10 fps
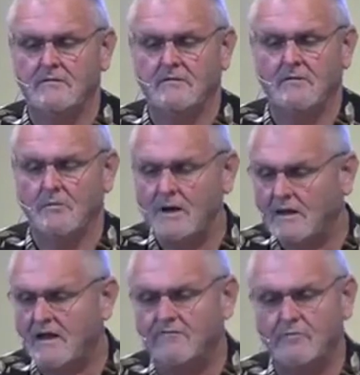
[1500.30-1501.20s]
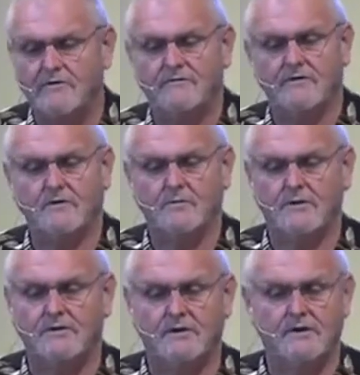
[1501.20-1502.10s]
well, my life will be filled
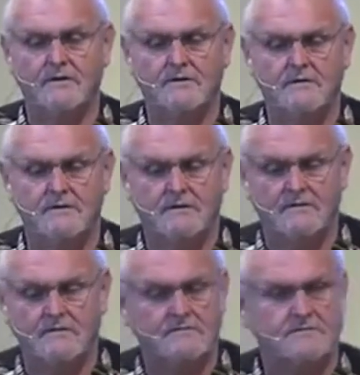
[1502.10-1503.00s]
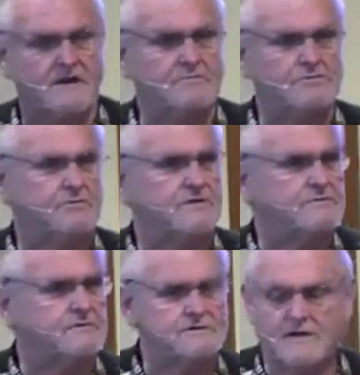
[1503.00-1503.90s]
with the same
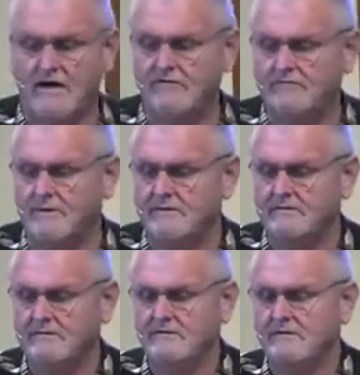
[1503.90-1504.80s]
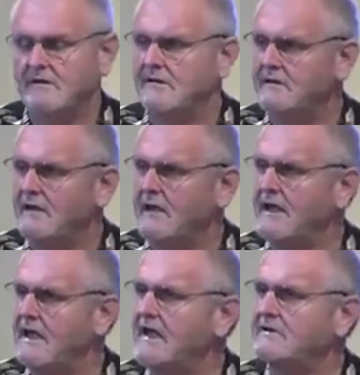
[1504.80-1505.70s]
stressful stuff, but I
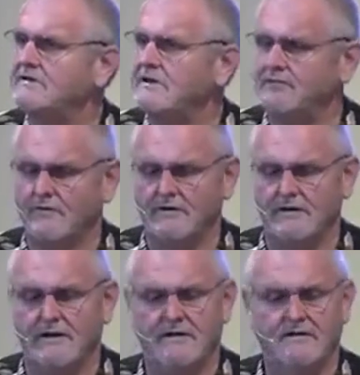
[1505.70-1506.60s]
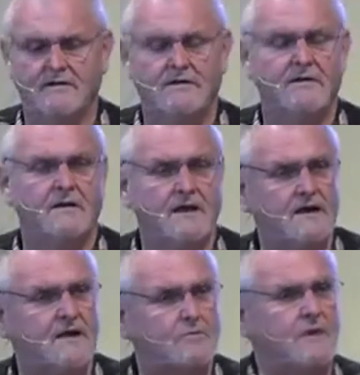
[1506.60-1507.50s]
act differently, and
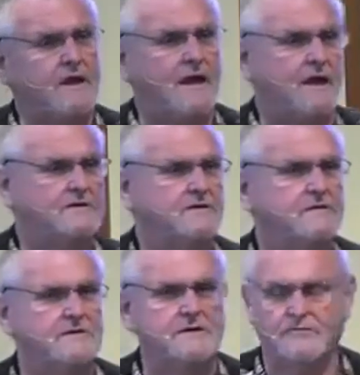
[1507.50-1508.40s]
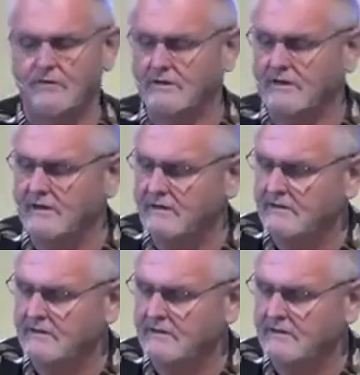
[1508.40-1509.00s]
I react differently.